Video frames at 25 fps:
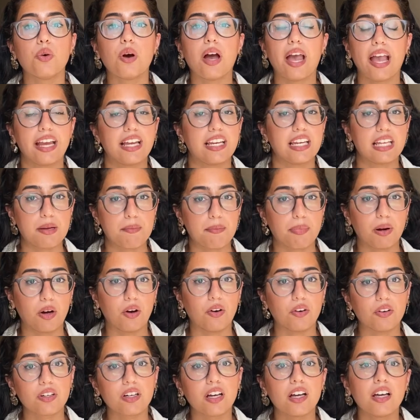A&E
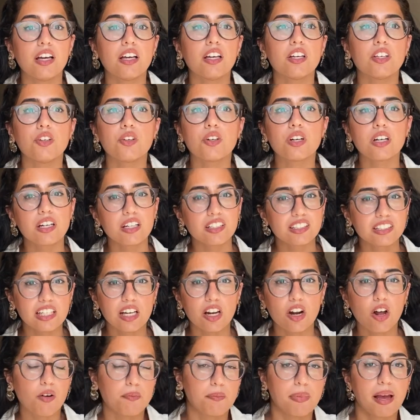block. You're going to see a lot
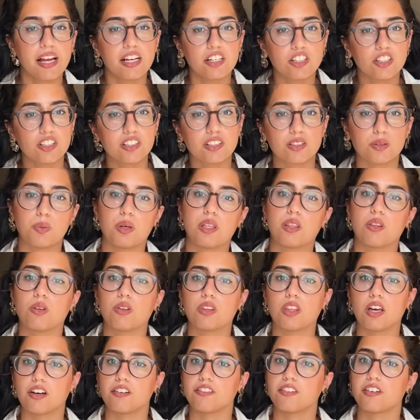of patients
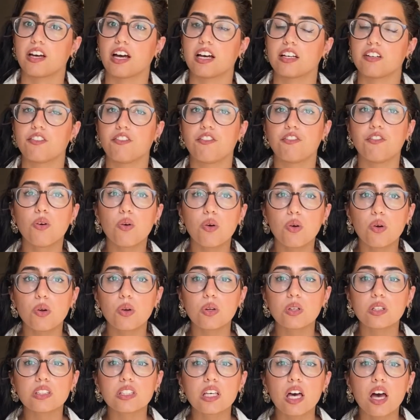that have had
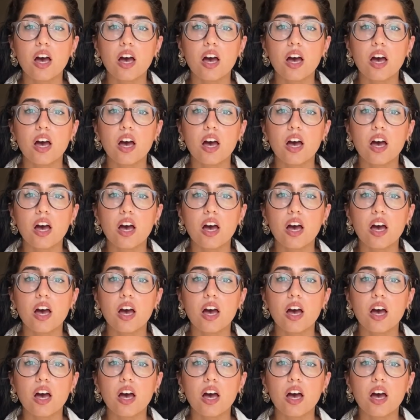falls